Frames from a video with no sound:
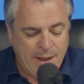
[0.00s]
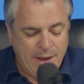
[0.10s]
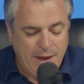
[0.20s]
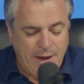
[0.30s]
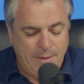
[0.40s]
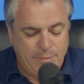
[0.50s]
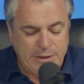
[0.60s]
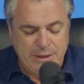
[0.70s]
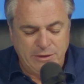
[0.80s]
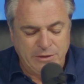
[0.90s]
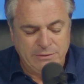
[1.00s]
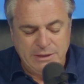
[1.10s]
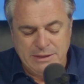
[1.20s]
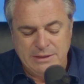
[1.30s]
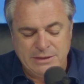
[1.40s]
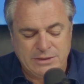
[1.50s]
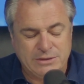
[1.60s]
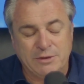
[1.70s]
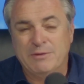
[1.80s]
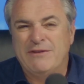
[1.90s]
But here is
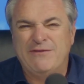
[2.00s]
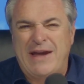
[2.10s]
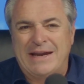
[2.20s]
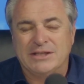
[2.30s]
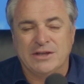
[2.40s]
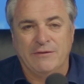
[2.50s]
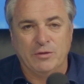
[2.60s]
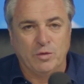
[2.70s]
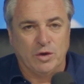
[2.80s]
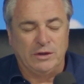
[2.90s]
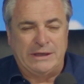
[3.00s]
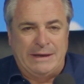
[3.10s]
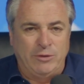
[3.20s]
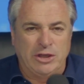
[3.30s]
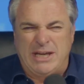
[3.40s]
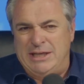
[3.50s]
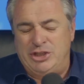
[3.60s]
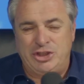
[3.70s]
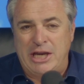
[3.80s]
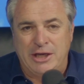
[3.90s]
some of the facts of the world. And I'm going to kind of
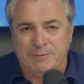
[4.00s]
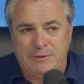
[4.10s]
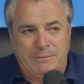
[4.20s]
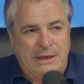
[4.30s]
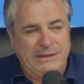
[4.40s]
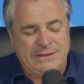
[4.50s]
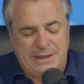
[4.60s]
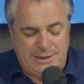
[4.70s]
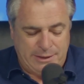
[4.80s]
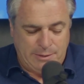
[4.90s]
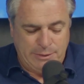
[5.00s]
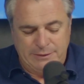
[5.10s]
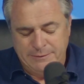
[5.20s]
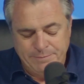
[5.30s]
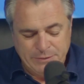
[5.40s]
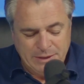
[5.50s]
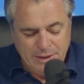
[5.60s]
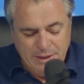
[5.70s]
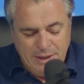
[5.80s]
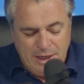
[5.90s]
shake up the mindset a little bit.
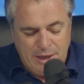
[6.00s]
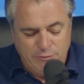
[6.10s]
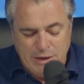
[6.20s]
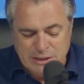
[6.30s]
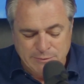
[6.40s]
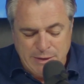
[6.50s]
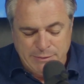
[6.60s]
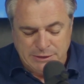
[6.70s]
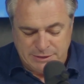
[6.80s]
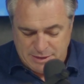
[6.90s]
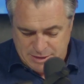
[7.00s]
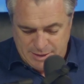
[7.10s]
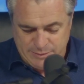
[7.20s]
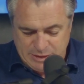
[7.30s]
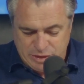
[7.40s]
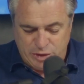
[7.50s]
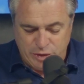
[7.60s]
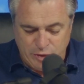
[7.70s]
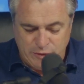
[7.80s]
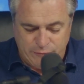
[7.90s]
ResumeBuilder.com says
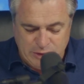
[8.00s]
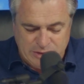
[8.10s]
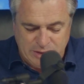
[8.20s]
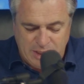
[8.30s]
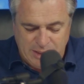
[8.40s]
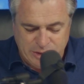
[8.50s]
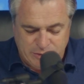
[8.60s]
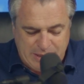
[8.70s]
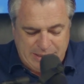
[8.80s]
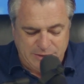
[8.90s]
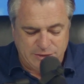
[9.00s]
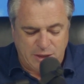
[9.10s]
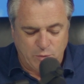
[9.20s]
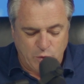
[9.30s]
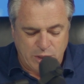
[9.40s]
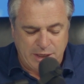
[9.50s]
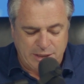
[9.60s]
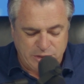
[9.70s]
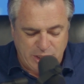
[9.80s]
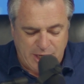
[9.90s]
1/3 of recent college grads are working
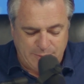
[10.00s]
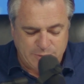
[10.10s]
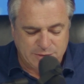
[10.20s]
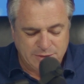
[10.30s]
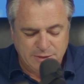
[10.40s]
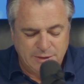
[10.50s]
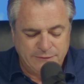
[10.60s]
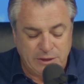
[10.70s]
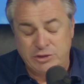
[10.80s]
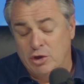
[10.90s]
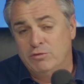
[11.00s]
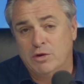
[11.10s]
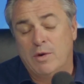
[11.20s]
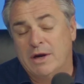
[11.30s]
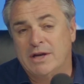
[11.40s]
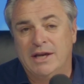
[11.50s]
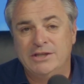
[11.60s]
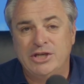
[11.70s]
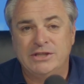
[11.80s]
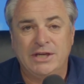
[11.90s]
at jobs that don't require a
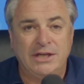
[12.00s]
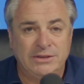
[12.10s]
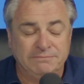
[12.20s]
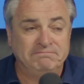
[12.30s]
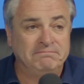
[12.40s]
college education.